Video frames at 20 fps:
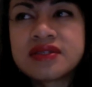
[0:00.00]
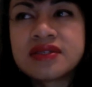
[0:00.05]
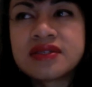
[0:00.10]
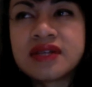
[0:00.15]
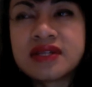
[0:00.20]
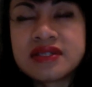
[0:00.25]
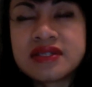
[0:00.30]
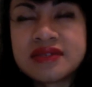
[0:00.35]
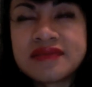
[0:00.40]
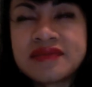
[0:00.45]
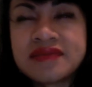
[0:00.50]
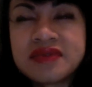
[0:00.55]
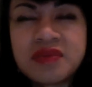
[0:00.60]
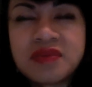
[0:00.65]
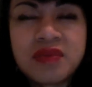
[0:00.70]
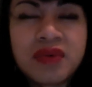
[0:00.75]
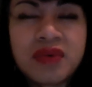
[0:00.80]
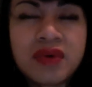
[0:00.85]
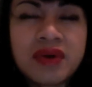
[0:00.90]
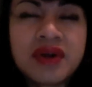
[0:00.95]
lots of
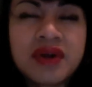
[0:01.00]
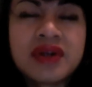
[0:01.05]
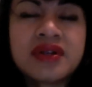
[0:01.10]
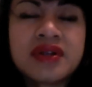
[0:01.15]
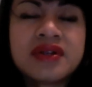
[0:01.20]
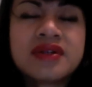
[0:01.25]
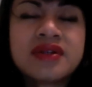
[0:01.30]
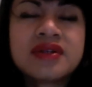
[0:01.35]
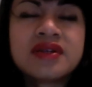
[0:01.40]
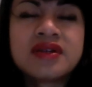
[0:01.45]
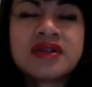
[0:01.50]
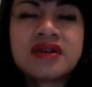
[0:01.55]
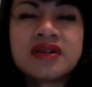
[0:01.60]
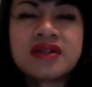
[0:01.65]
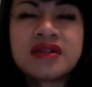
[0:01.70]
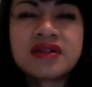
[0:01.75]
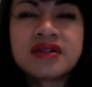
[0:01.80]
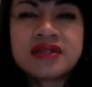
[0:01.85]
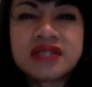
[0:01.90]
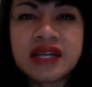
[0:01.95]
support,
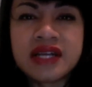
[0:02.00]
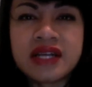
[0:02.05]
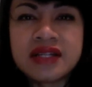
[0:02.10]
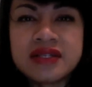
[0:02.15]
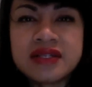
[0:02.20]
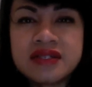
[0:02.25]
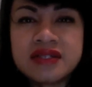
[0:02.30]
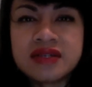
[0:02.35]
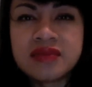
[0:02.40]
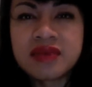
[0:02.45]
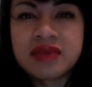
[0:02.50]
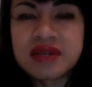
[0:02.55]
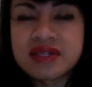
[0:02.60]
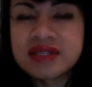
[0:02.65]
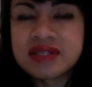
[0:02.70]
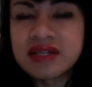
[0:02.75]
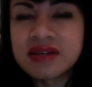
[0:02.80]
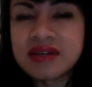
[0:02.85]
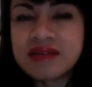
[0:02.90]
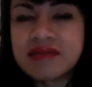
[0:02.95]
challenging
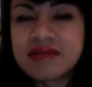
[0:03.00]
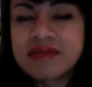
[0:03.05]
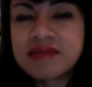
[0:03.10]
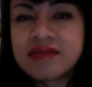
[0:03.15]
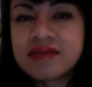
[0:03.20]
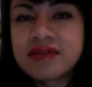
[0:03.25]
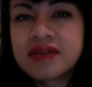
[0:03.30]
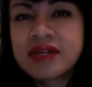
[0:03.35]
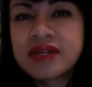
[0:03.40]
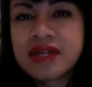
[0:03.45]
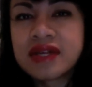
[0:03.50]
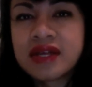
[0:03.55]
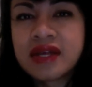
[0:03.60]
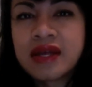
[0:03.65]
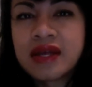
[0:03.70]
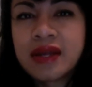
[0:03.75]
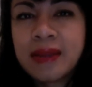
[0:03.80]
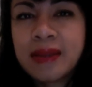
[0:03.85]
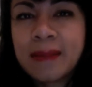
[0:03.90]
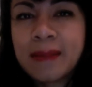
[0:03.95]
myself,
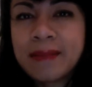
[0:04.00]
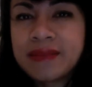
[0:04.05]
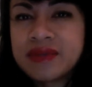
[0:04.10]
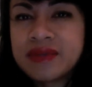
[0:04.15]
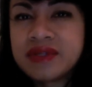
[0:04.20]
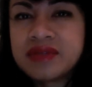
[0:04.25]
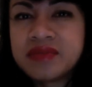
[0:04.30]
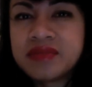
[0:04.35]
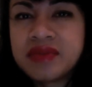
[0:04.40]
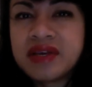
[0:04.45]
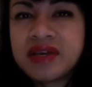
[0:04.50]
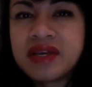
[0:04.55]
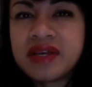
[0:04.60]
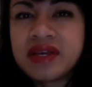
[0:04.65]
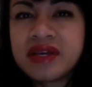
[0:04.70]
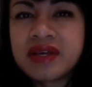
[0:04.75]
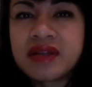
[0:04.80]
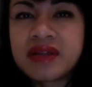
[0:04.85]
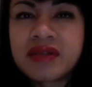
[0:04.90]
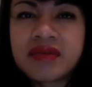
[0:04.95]
just making
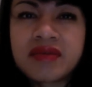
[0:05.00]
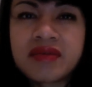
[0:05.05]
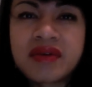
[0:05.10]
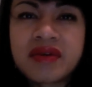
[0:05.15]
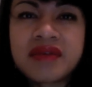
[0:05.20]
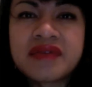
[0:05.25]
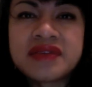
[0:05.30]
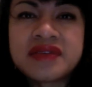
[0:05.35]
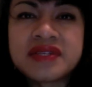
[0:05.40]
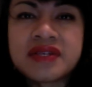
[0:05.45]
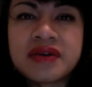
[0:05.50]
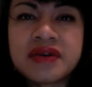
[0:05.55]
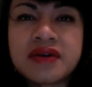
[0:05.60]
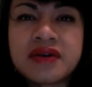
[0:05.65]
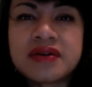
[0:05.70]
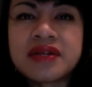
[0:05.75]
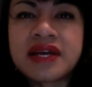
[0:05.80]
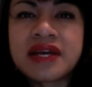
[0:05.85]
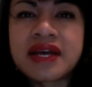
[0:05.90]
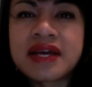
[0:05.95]
it through every single
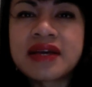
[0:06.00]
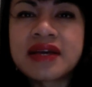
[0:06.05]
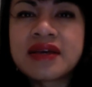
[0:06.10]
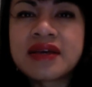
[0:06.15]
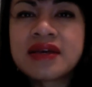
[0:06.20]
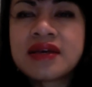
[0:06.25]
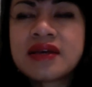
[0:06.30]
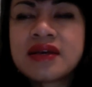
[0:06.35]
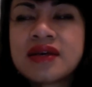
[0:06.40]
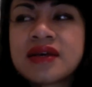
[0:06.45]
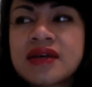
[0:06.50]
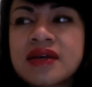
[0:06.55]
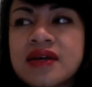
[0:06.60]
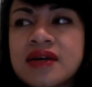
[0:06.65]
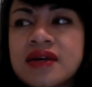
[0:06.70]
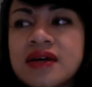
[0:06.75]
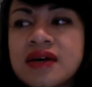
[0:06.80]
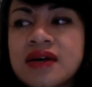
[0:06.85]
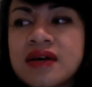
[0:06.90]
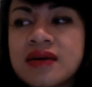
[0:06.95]
day.
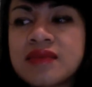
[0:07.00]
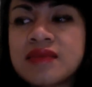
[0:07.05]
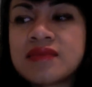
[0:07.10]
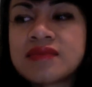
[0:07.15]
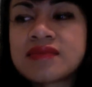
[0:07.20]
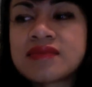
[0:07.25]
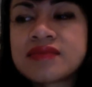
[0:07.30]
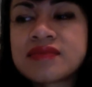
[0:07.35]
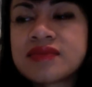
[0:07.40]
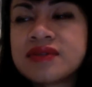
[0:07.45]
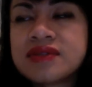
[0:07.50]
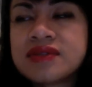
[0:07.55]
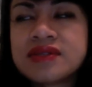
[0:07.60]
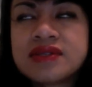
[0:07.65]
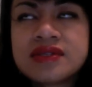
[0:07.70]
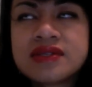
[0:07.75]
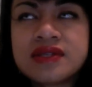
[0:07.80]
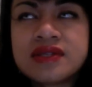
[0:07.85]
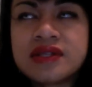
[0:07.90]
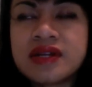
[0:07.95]
There's
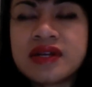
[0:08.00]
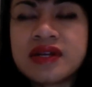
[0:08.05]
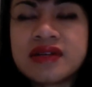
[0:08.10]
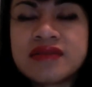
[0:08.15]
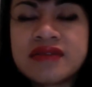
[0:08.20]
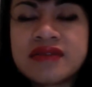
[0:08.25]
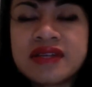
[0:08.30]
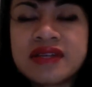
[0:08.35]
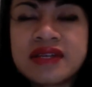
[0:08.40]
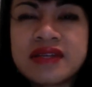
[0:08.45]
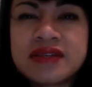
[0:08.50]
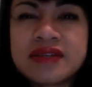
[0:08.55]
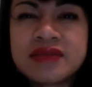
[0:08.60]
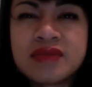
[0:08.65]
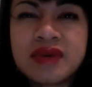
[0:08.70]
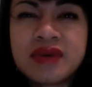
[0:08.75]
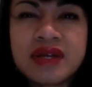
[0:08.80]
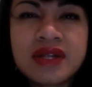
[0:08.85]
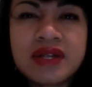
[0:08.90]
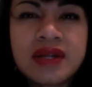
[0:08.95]
just a lot of things,
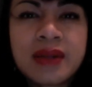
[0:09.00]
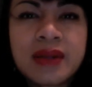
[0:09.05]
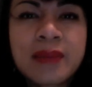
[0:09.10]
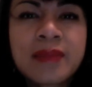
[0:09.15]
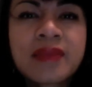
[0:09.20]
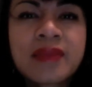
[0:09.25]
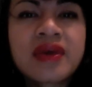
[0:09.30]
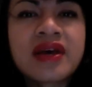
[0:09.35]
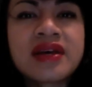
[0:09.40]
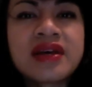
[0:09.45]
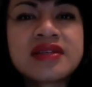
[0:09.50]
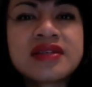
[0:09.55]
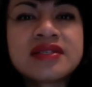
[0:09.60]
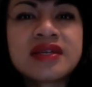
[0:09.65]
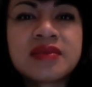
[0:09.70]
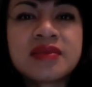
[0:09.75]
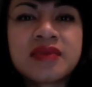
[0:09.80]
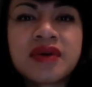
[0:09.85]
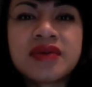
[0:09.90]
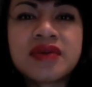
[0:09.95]
but as
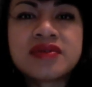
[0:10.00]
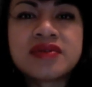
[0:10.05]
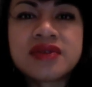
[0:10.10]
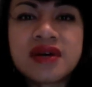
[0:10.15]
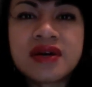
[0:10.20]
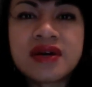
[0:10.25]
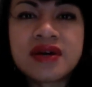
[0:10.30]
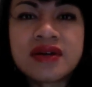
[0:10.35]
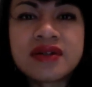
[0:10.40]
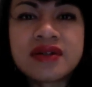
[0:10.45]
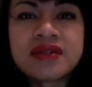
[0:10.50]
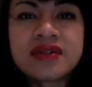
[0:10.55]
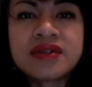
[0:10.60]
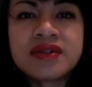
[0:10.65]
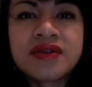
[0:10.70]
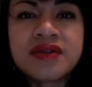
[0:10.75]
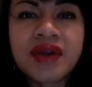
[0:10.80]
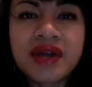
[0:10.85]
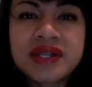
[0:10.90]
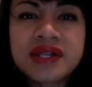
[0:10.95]
time goes on, the
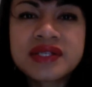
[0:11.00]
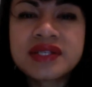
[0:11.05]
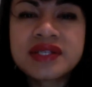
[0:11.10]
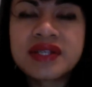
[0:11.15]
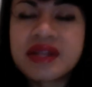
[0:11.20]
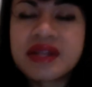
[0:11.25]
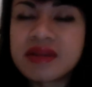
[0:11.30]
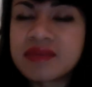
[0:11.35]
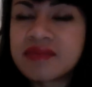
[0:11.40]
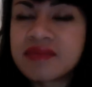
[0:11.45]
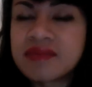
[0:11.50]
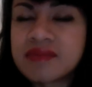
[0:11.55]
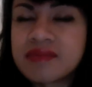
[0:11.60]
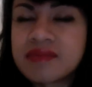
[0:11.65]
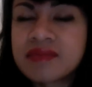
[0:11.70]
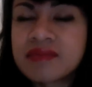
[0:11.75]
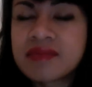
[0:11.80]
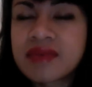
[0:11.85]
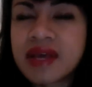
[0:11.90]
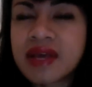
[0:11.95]
direction that I'm
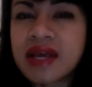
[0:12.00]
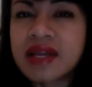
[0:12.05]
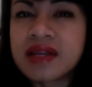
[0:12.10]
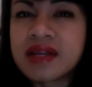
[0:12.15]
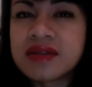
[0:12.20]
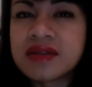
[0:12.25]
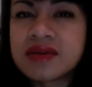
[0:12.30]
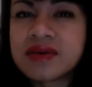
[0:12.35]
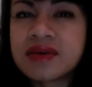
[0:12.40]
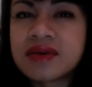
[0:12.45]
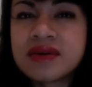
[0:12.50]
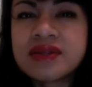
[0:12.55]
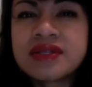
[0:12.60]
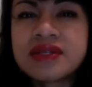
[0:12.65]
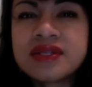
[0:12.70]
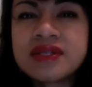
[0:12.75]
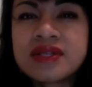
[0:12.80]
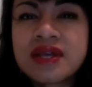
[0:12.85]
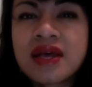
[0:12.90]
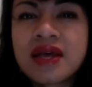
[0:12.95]
heading
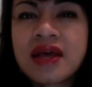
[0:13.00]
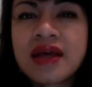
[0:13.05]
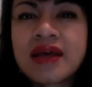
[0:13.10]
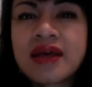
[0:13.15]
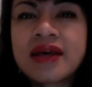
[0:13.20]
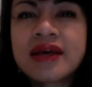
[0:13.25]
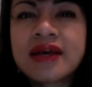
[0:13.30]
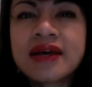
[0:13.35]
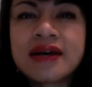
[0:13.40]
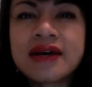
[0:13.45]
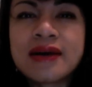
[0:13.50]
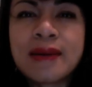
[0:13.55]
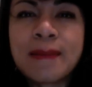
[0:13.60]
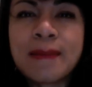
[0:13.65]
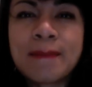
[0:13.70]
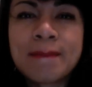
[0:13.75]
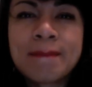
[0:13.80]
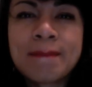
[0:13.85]
towards, um,